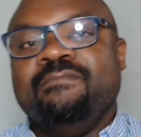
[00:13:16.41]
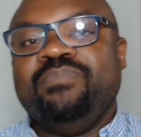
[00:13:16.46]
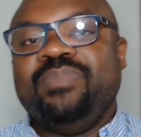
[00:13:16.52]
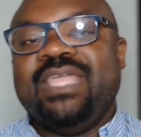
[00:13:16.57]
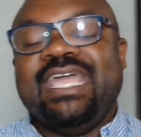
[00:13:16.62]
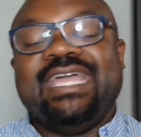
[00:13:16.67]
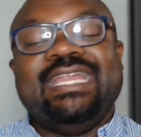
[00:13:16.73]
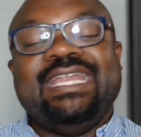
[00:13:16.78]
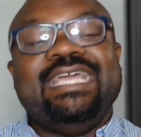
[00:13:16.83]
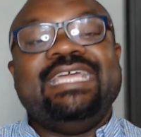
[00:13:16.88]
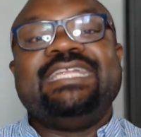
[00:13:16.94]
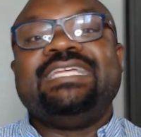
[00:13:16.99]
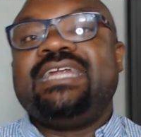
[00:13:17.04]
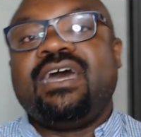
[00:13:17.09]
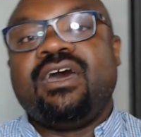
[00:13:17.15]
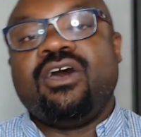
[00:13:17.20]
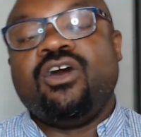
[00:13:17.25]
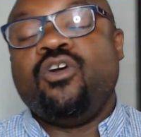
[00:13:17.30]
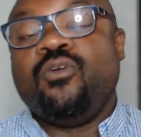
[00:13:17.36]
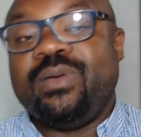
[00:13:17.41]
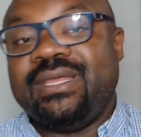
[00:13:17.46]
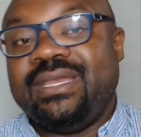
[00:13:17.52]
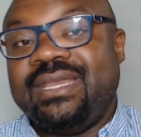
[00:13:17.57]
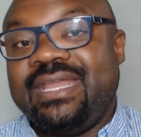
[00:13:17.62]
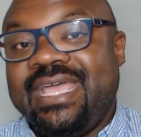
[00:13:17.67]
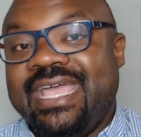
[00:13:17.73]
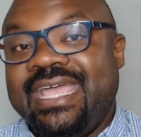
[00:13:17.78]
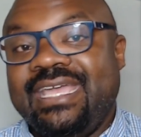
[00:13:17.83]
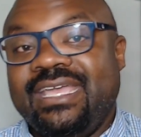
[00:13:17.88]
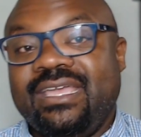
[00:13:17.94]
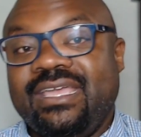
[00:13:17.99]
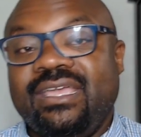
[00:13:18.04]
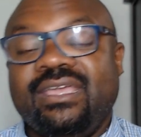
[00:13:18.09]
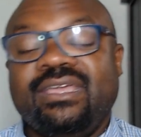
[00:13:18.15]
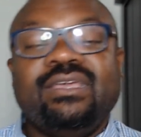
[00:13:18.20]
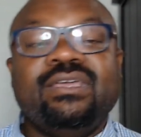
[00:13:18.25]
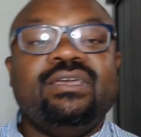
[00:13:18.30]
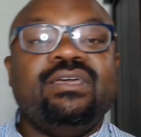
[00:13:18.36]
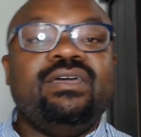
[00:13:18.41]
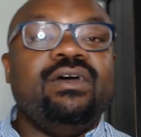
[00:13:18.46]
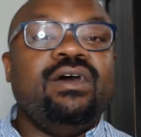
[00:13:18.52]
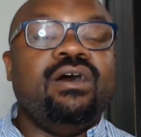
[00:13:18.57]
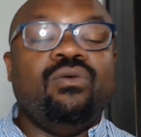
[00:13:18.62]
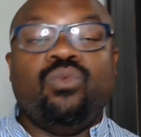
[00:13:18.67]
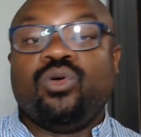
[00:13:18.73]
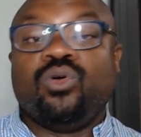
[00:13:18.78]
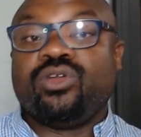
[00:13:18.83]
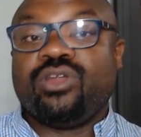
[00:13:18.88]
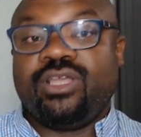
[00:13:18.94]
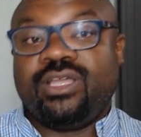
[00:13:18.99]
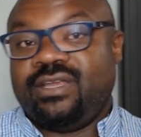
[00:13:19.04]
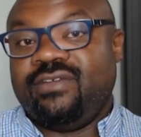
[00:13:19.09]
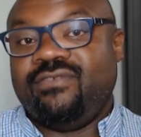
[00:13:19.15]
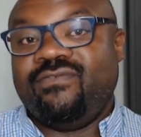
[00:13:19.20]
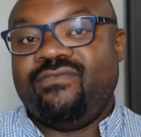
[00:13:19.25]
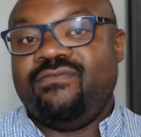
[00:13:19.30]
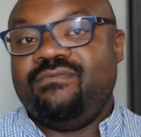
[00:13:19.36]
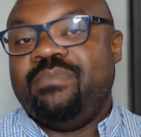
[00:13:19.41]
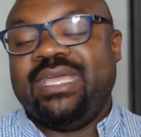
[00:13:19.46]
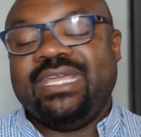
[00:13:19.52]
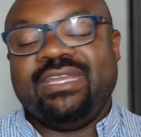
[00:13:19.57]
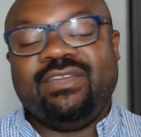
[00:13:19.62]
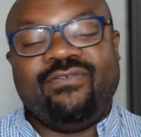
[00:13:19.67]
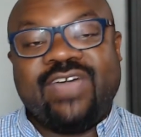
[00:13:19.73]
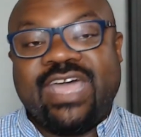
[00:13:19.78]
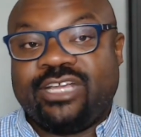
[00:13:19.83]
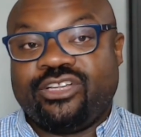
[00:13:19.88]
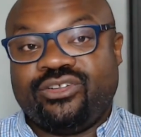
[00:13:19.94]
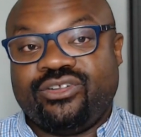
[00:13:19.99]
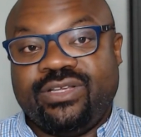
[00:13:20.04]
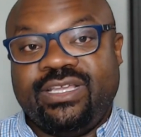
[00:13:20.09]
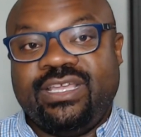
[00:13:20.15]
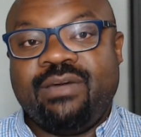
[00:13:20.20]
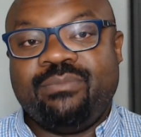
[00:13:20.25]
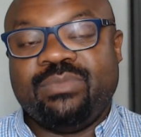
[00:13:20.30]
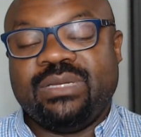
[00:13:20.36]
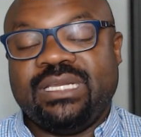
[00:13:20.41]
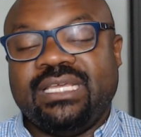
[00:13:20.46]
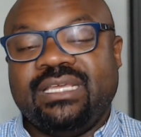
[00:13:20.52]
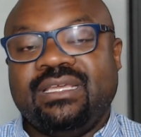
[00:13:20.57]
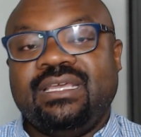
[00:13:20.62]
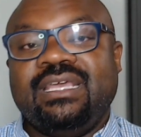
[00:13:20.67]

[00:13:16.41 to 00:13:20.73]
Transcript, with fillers: And he did not open a, a water gun manufacturing company.